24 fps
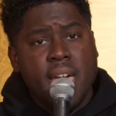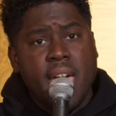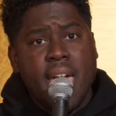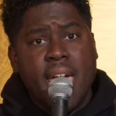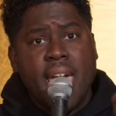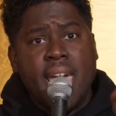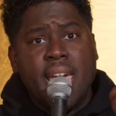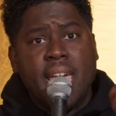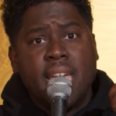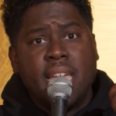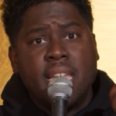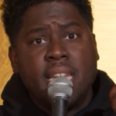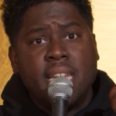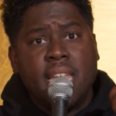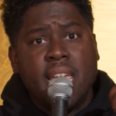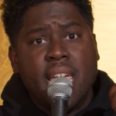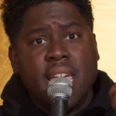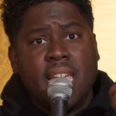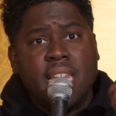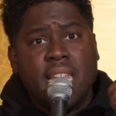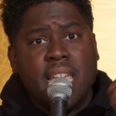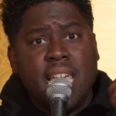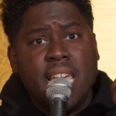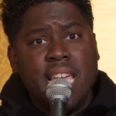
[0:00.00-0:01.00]
and
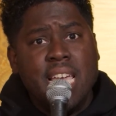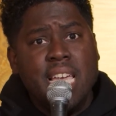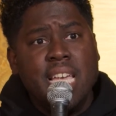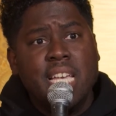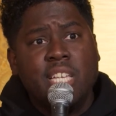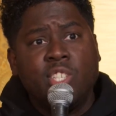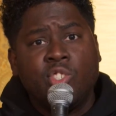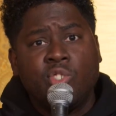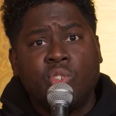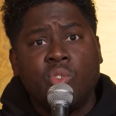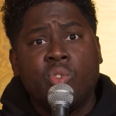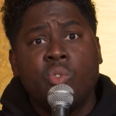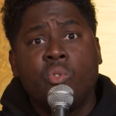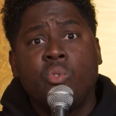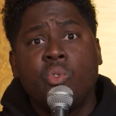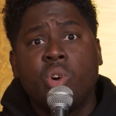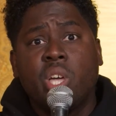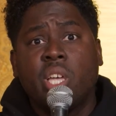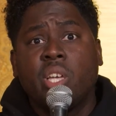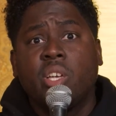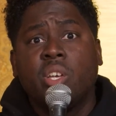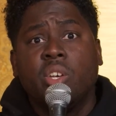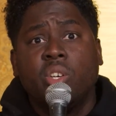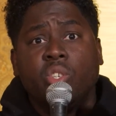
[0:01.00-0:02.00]
and he is
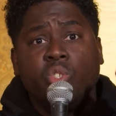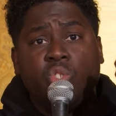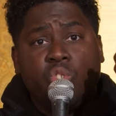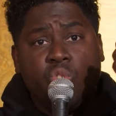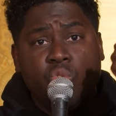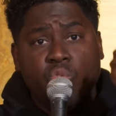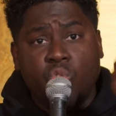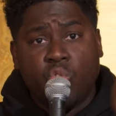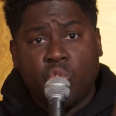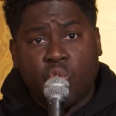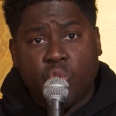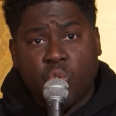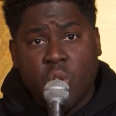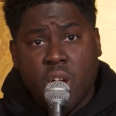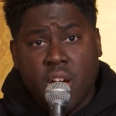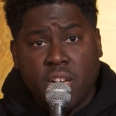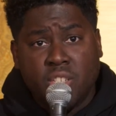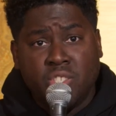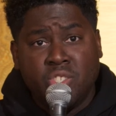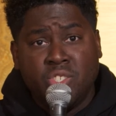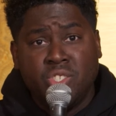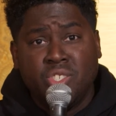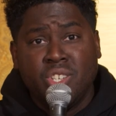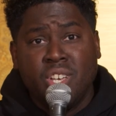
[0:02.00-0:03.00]
going to
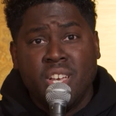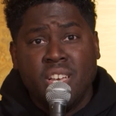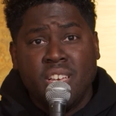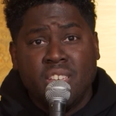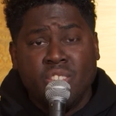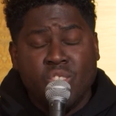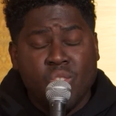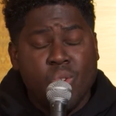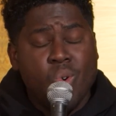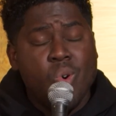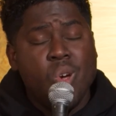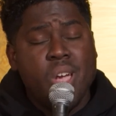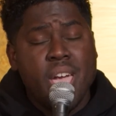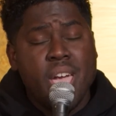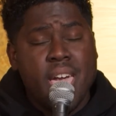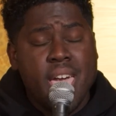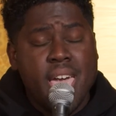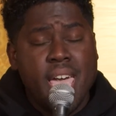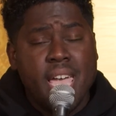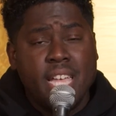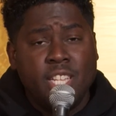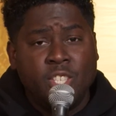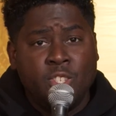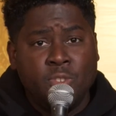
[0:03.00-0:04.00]
crush your
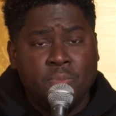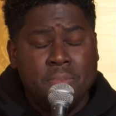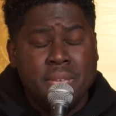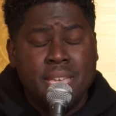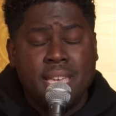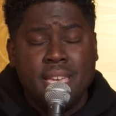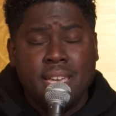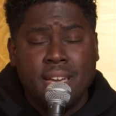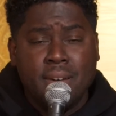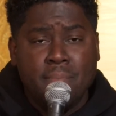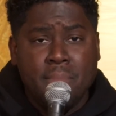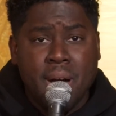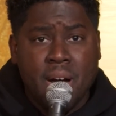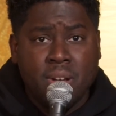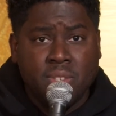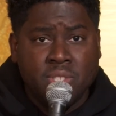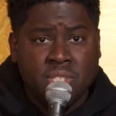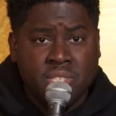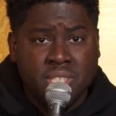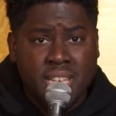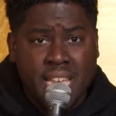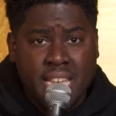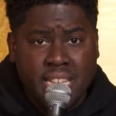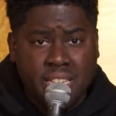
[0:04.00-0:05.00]
head speaking about
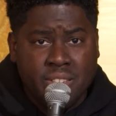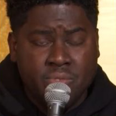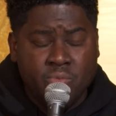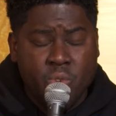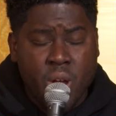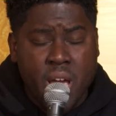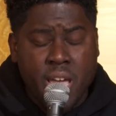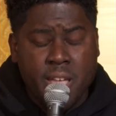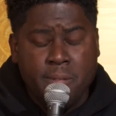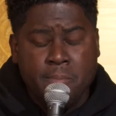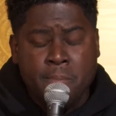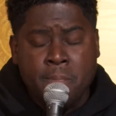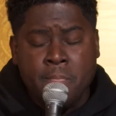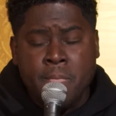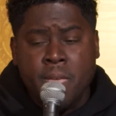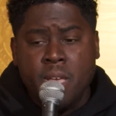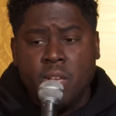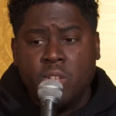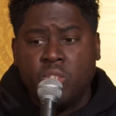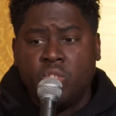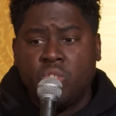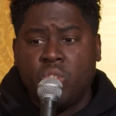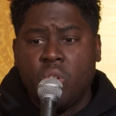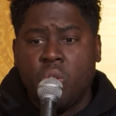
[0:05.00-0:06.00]
Satan, right?
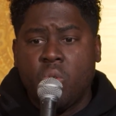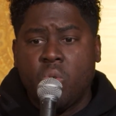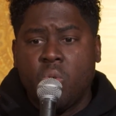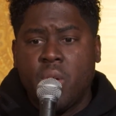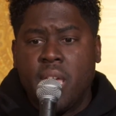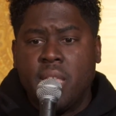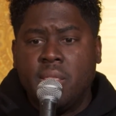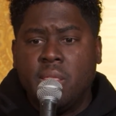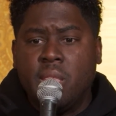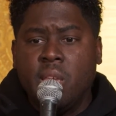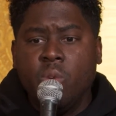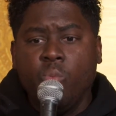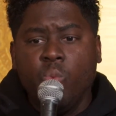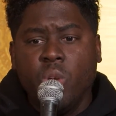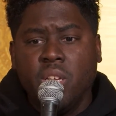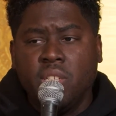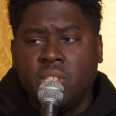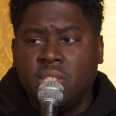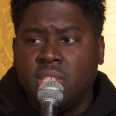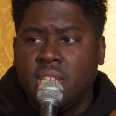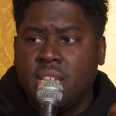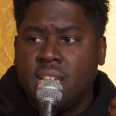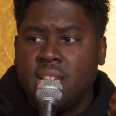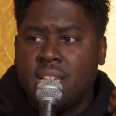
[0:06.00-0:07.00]
So, and then we
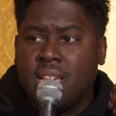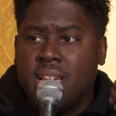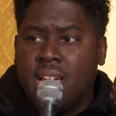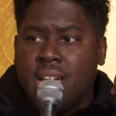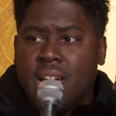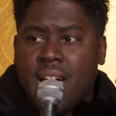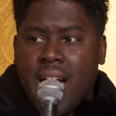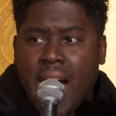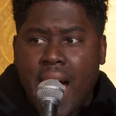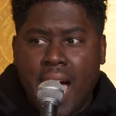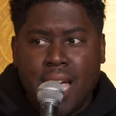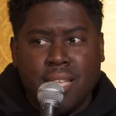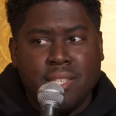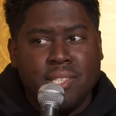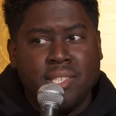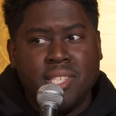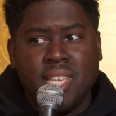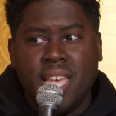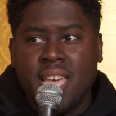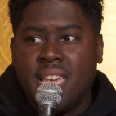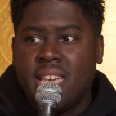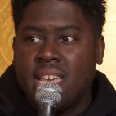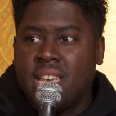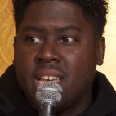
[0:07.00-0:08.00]
see
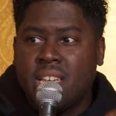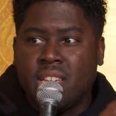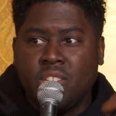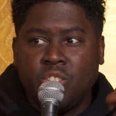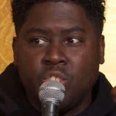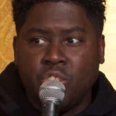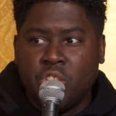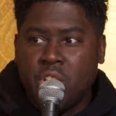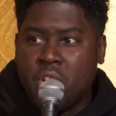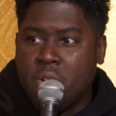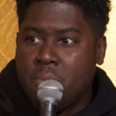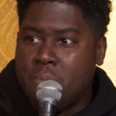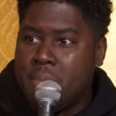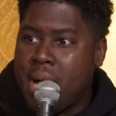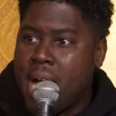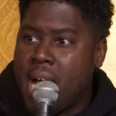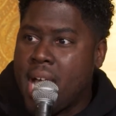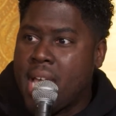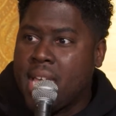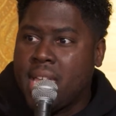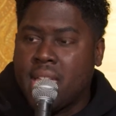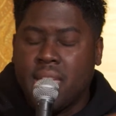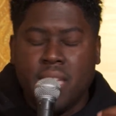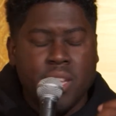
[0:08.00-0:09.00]
Isaiah and
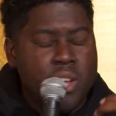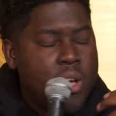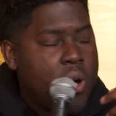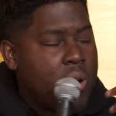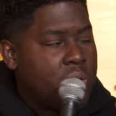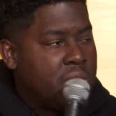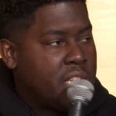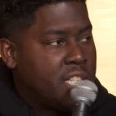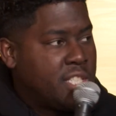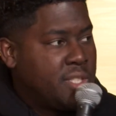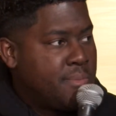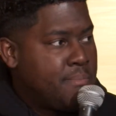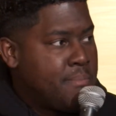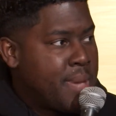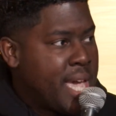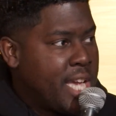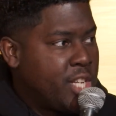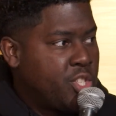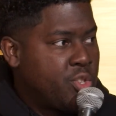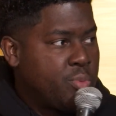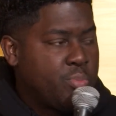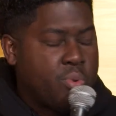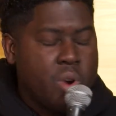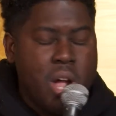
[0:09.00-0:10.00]
Jeremiah and all these
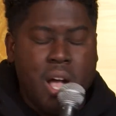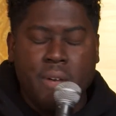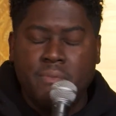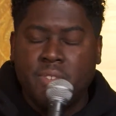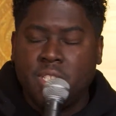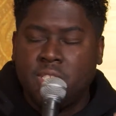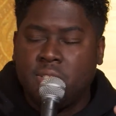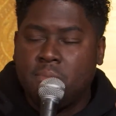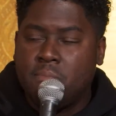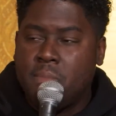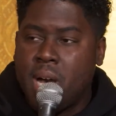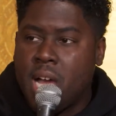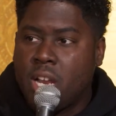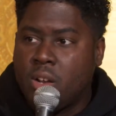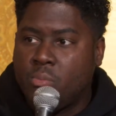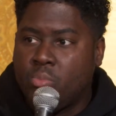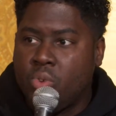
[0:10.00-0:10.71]
major prophets and minor